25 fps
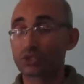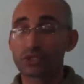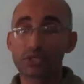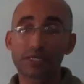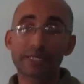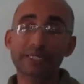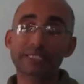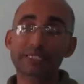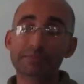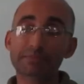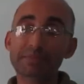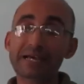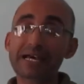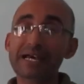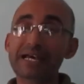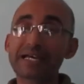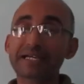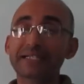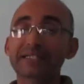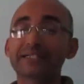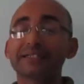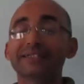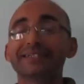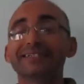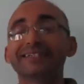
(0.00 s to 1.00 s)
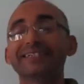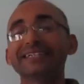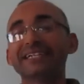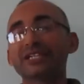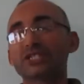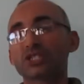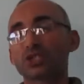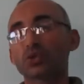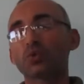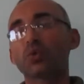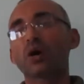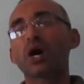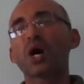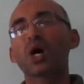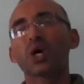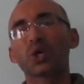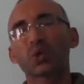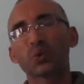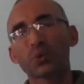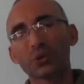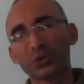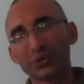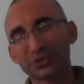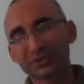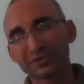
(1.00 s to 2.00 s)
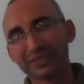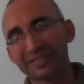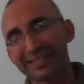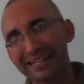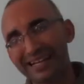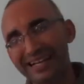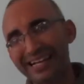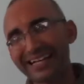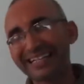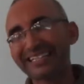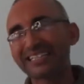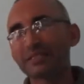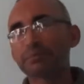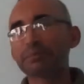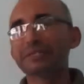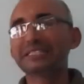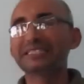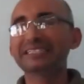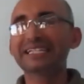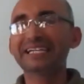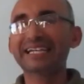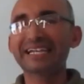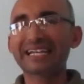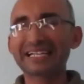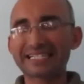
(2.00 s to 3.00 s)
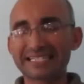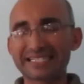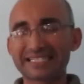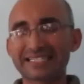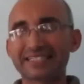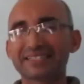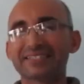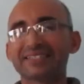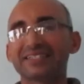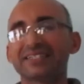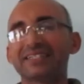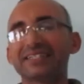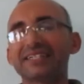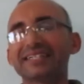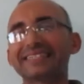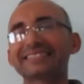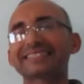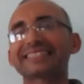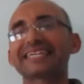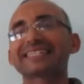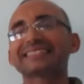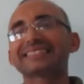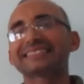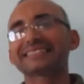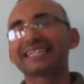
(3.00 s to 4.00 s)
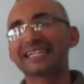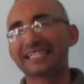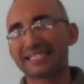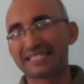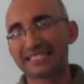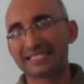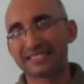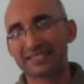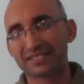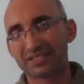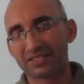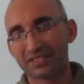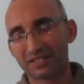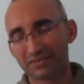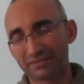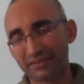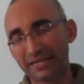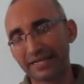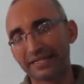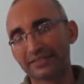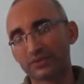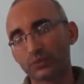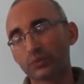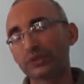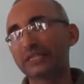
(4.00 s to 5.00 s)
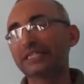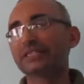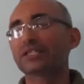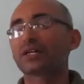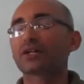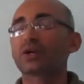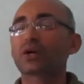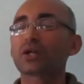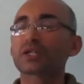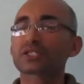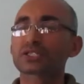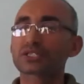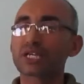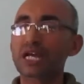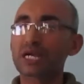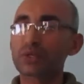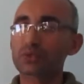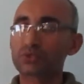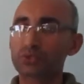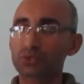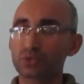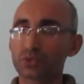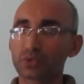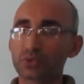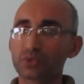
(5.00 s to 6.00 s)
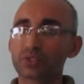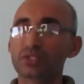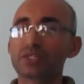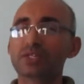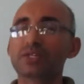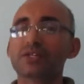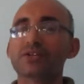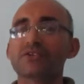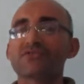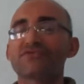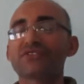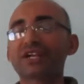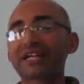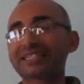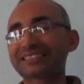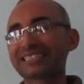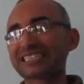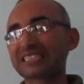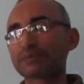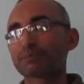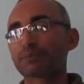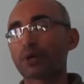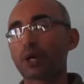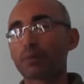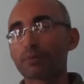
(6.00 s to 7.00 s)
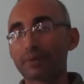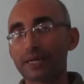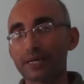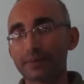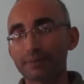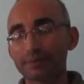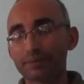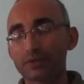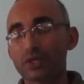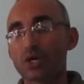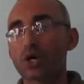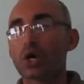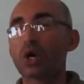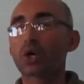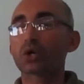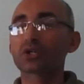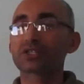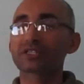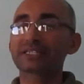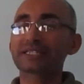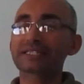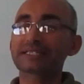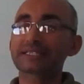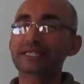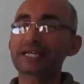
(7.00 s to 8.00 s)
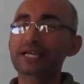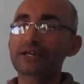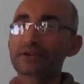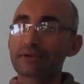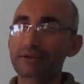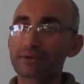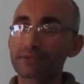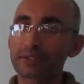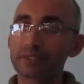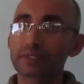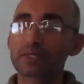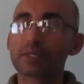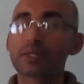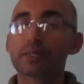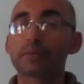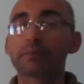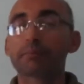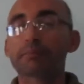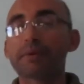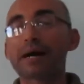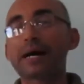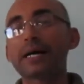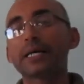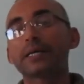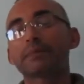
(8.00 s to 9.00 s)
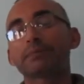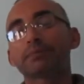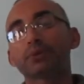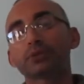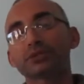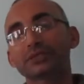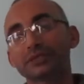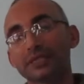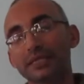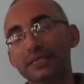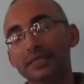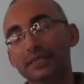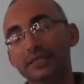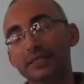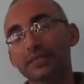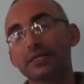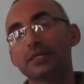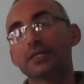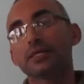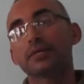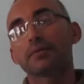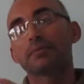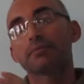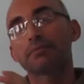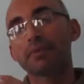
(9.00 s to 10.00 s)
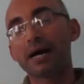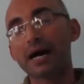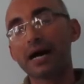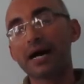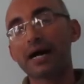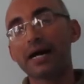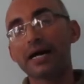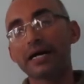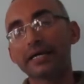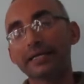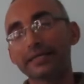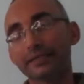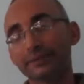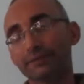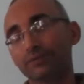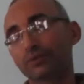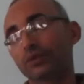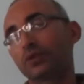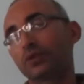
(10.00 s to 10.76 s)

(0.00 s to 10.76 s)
it may lead to awkward and meaningless sentence. Right, we need also to fix this problem or this error by putting my